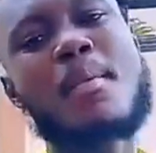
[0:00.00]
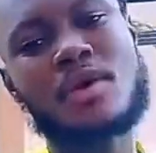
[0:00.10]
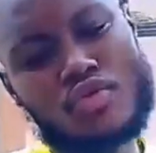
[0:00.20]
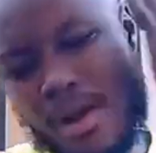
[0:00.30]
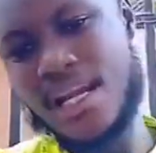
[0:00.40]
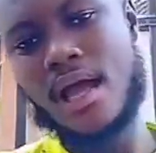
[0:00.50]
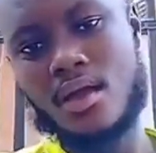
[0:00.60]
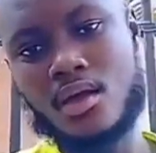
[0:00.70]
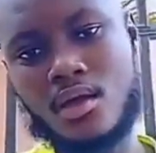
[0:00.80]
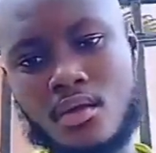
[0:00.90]
me mo
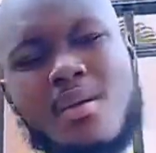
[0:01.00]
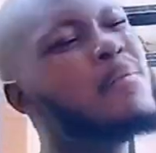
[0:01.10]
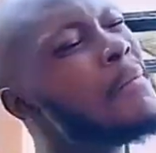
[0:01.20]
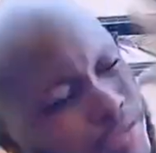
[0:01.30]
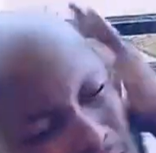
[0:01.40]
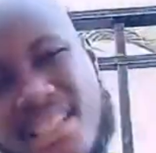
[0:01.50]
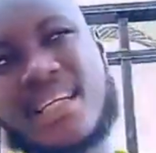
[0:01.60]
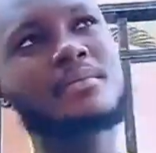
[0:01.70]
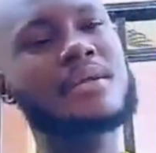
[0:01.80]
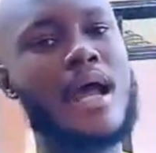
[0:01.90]
masuma
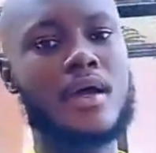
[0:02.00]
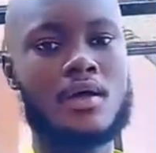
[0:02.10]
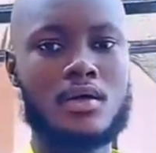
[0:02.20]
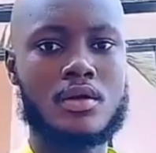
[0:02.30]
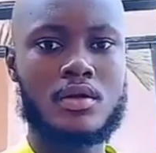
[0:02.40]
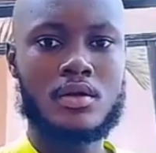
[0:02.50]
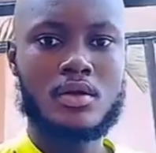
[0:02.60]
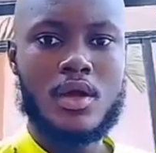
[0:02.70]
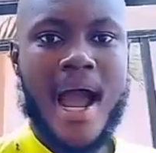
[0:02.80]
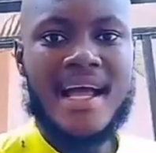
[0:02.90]
kasa na mla
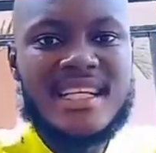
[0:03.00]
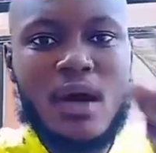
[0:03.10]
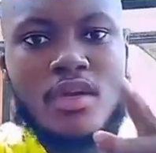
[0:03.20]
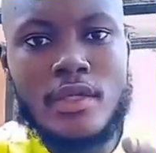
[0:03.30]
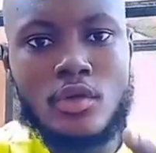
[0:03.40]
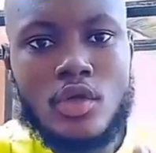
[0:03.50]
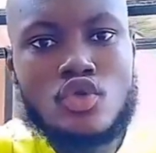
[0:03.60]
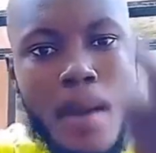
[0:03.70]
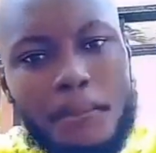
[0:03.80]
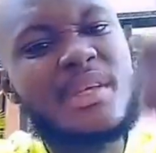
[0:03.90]
adana wo ye no
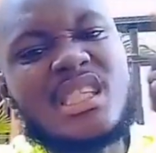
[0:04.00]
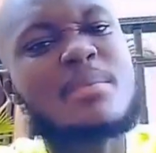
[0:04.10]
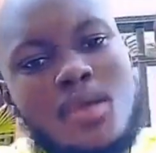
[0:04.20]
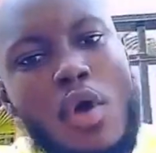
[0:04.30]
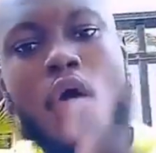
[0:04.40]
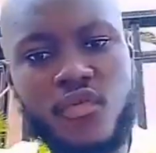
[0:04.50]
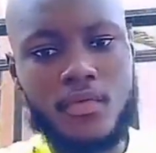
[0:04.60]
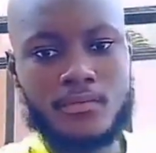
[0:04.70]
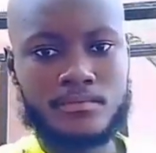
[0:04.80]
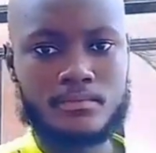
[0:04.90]
you are pissing me
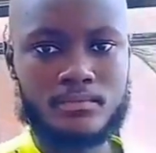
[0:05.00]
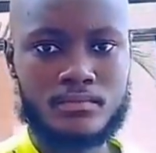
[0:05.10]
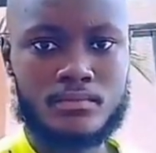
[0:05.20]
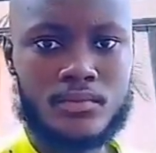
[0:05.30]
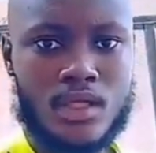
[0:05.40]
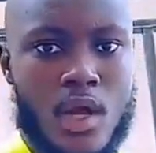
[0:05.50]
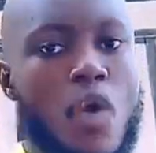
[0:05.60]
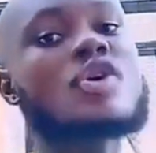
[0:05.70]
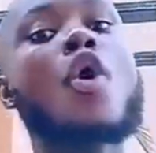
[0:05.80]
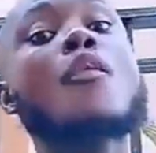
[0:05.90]
off.
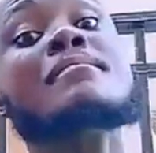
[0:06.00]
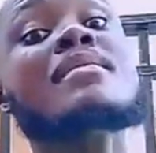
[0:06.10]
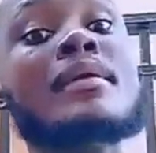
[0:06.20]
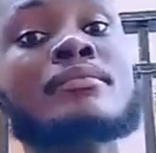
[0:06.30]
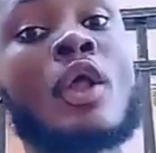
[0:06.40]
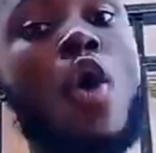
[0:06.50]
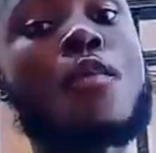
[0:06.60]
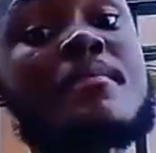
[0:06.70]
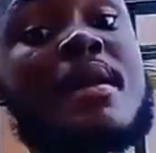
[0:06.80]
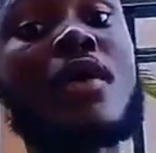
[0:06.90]
Only Obi member
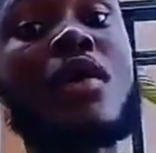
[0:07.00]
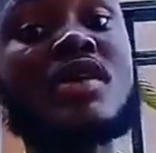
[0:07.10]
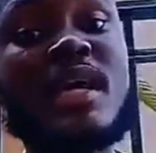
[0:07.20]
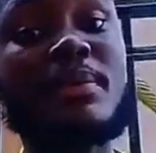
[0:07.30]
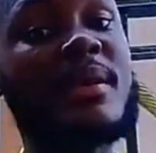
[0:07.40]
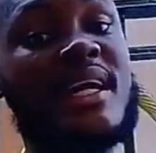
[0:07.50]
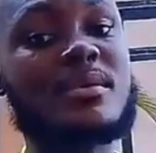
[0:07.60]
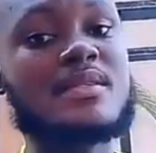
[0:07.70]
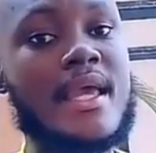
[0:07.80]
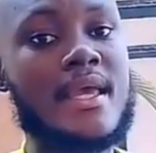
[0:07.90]
WhatsApp me
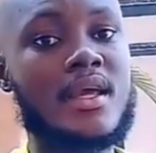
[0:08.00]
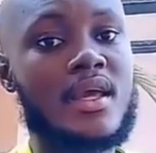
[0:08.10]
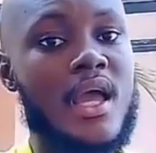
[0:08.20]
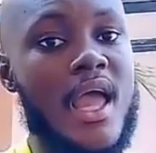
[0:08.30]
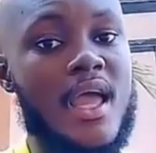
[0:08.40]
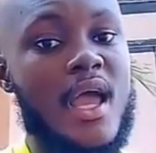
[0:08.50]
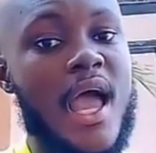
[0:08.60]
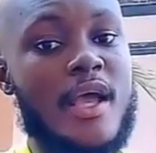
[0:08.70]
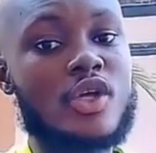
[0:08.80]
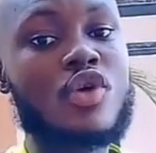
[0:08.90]
catch him say
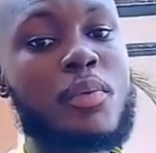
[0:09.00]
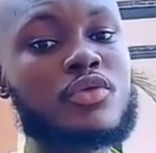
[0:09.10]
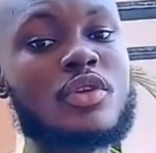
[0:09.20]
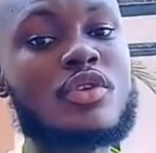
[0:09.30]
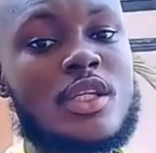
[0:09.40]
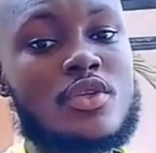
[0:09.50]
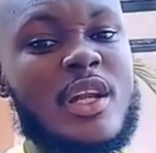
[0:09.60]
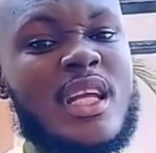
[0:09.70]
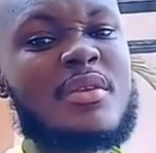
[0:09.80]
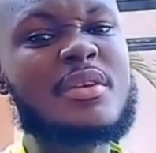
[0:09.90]
hey stop what you're
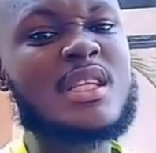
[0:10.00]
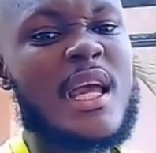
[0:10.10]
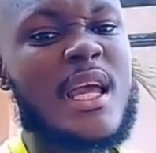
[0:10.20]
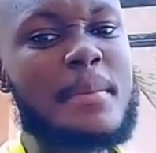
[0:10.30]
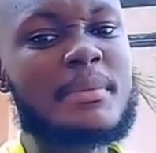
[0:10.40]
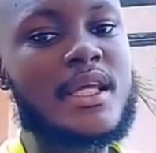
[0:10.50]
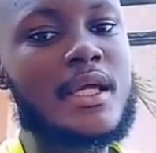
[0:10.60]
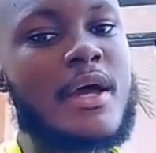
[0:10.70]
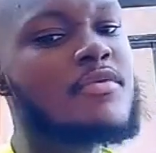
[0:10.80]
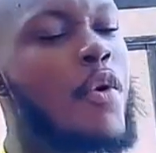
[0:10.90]
doing, you're dealing with
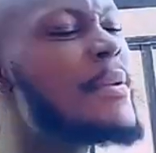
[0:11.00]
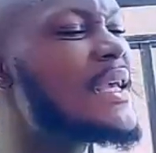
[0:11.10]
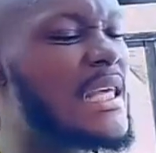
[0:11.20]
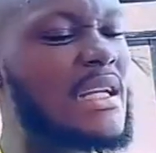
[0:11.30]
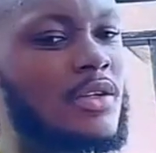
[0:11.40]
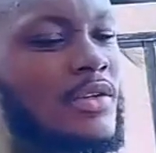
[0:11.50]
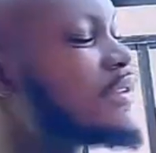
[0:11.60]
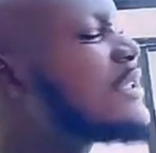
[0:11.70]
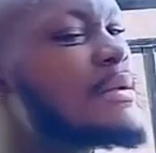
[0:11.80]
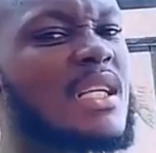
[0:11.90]
MDK and no be yes I don't know
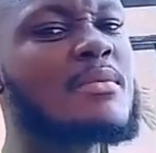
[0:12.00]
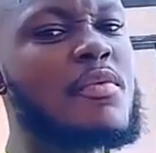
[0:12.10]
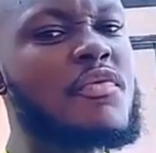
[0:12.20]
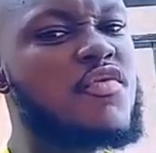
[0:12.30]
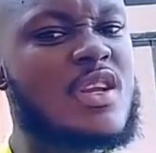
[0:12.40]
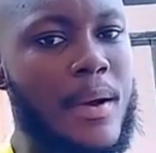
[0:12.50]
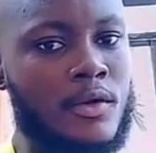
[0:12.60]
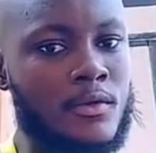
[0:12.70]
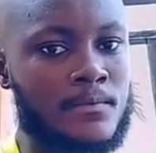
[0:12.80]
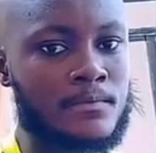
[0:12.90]
you fully
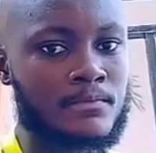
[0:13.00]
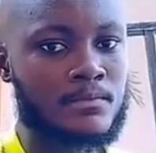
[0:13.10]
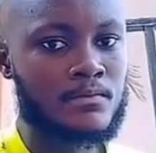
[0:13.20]
pan